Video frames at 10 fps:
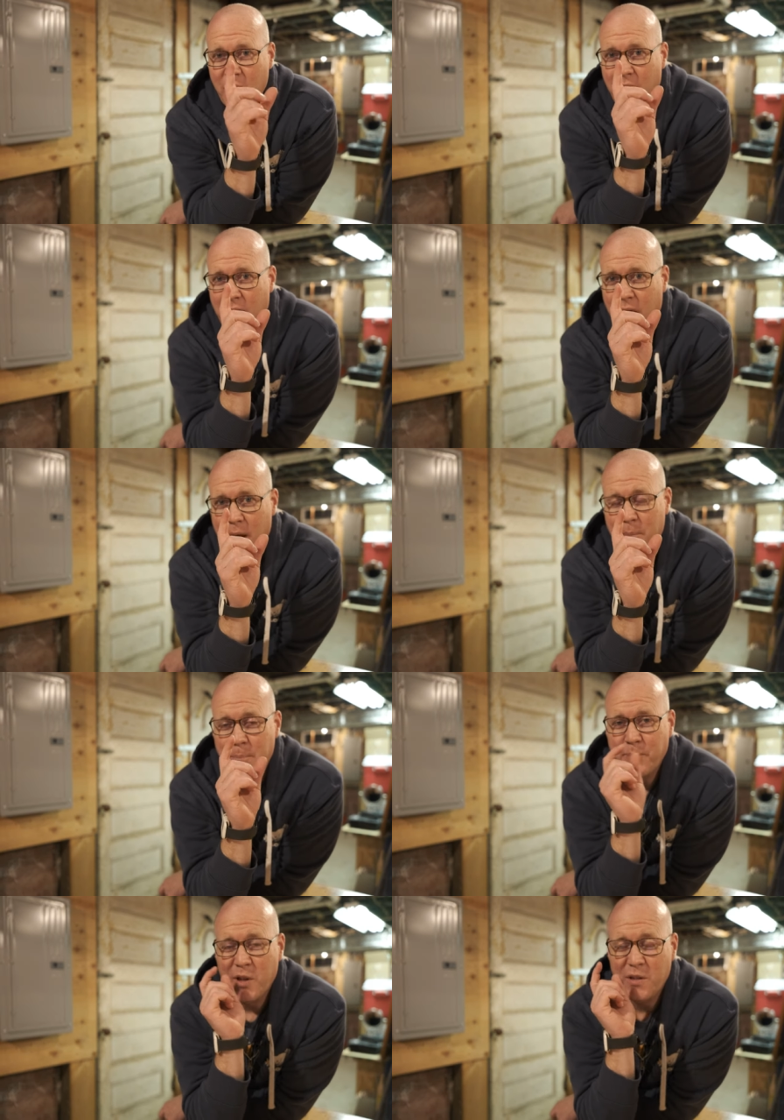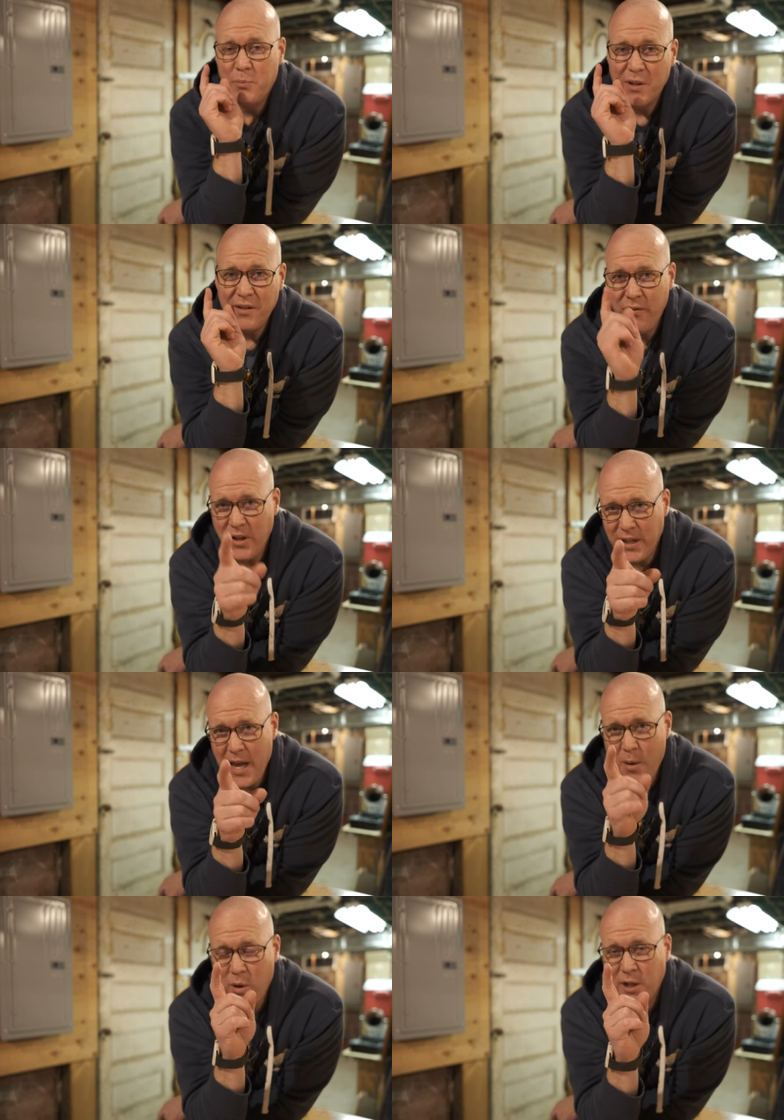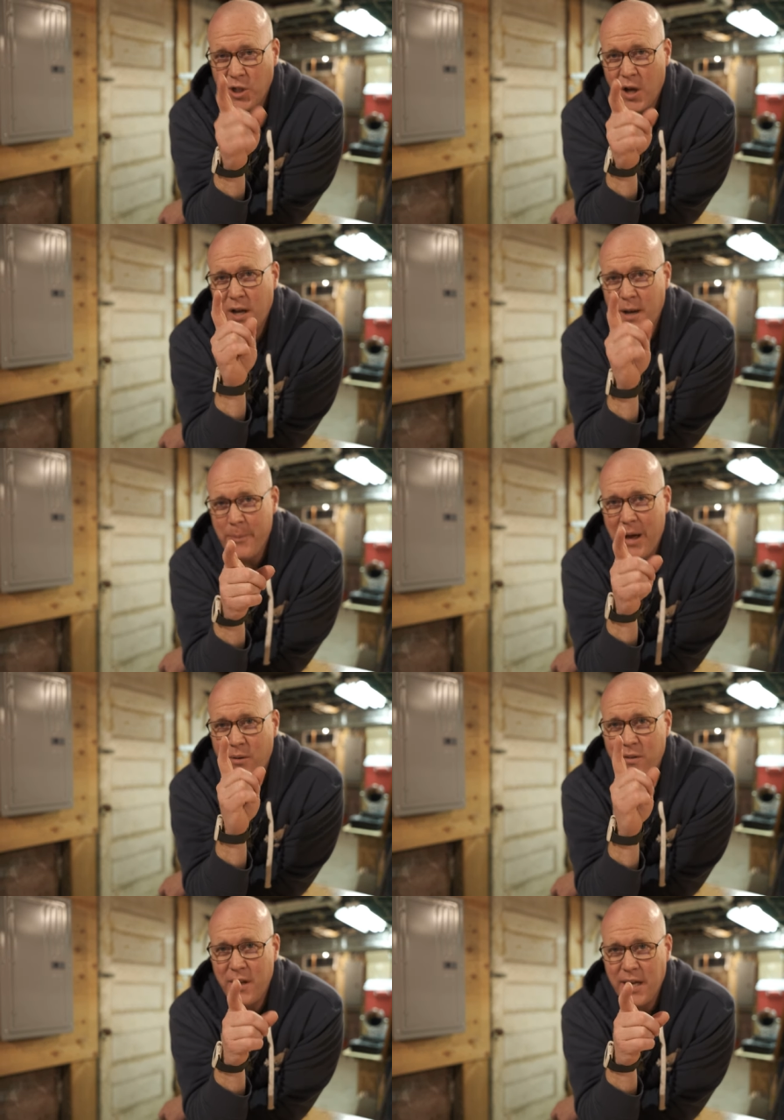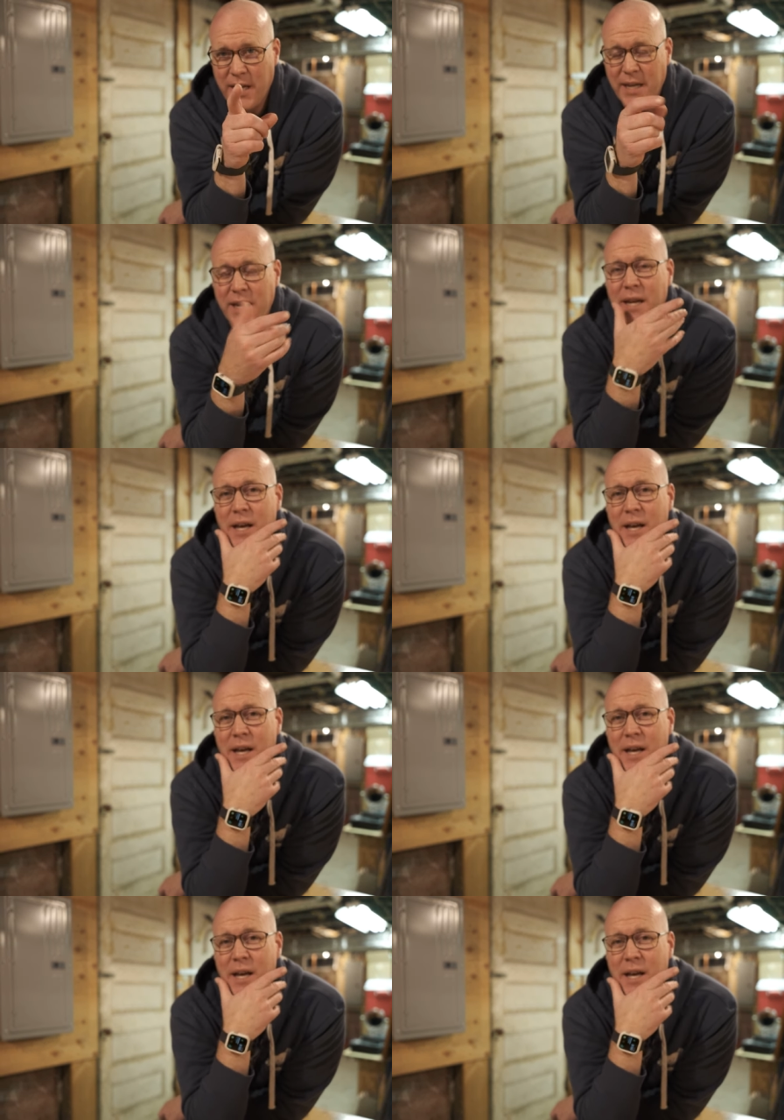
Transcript: Um, specifically, I want to talk about the